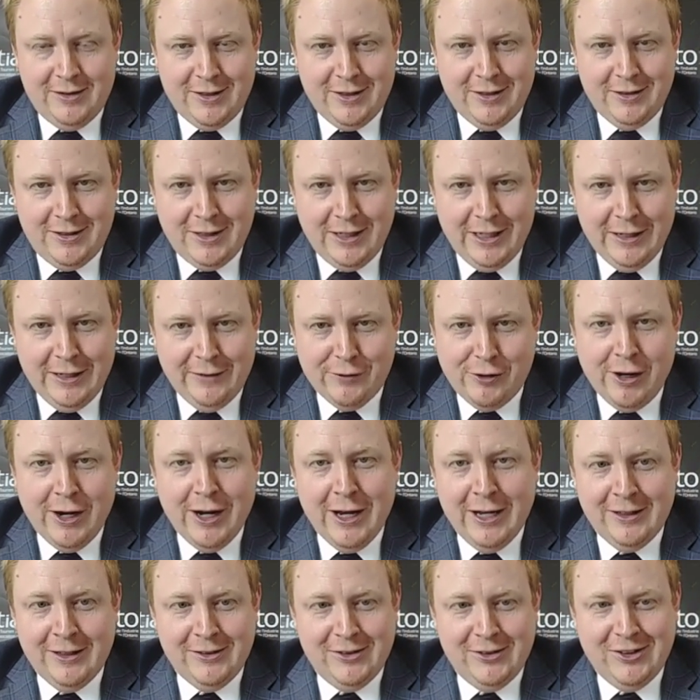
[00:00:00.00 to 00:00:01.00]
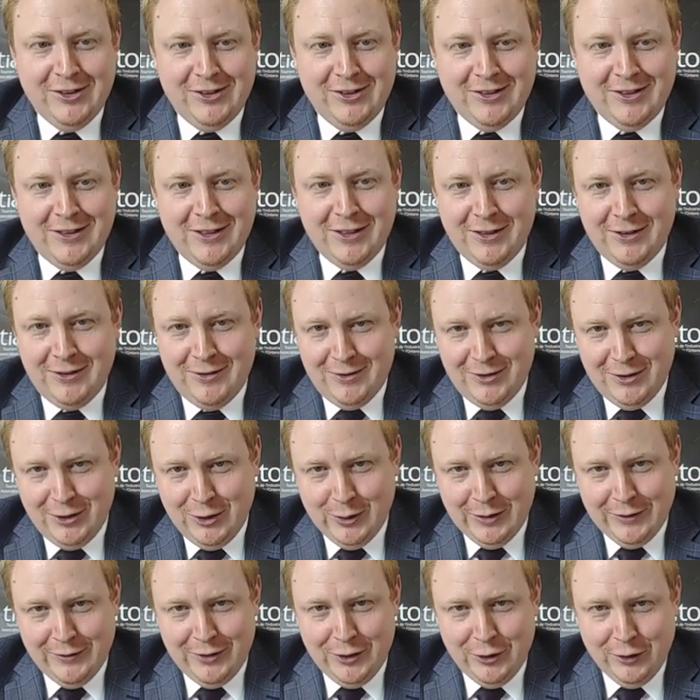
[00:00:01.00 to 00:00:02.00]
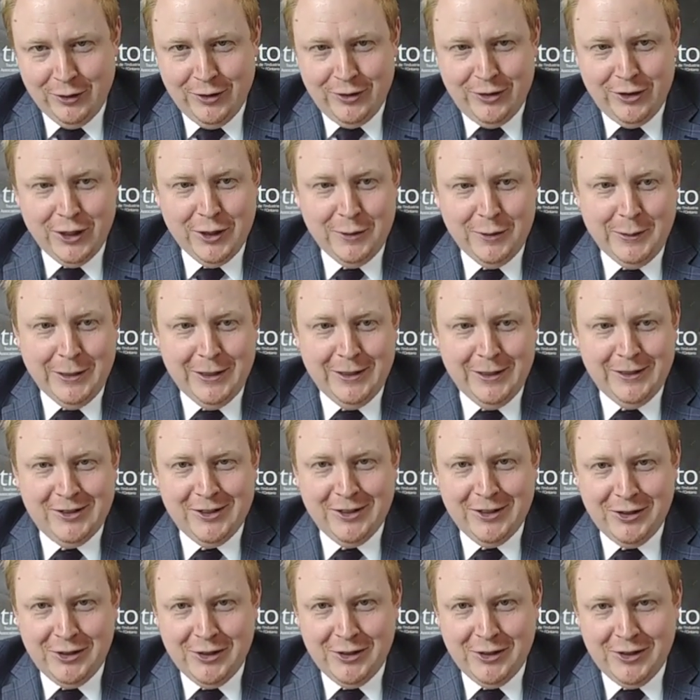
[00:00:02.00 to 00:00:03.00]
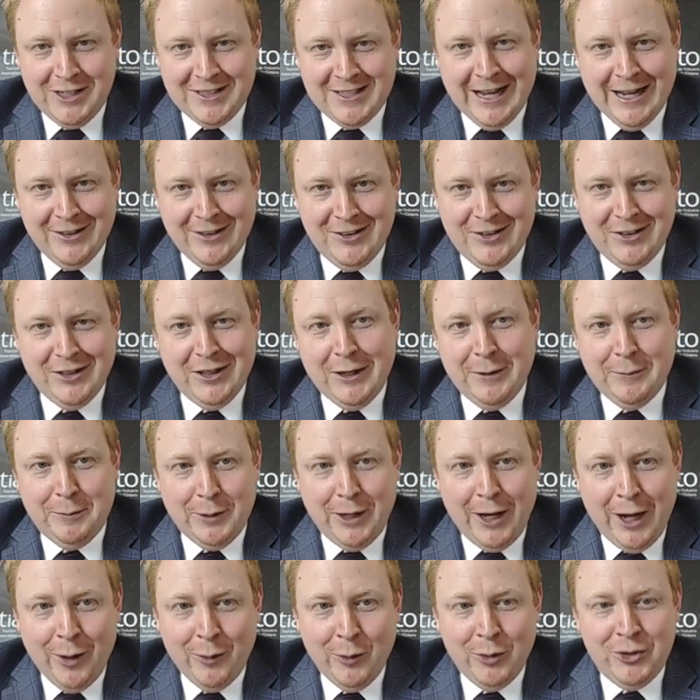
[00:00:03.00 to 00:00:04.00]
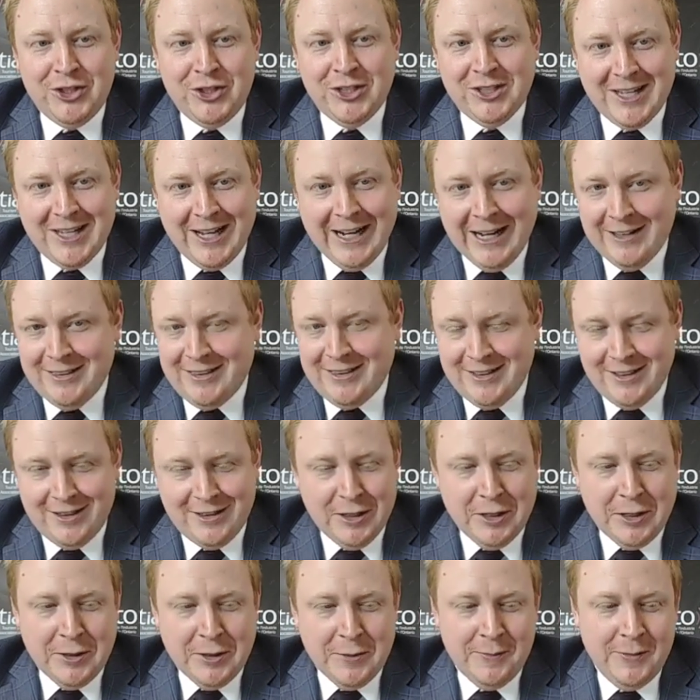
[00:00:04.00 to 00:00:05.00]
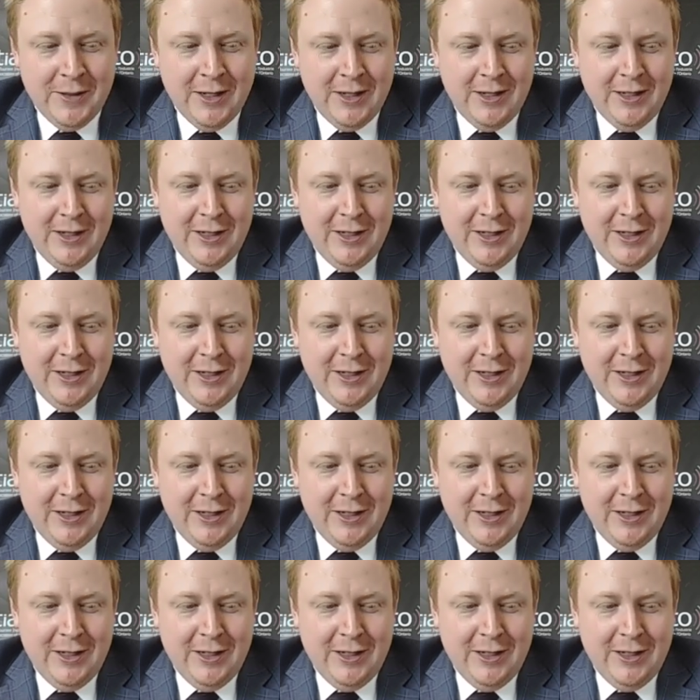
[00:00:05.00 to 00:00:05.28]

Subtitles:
is that they have great answers, and then you're the third person and you need to add to that. But I would just add that,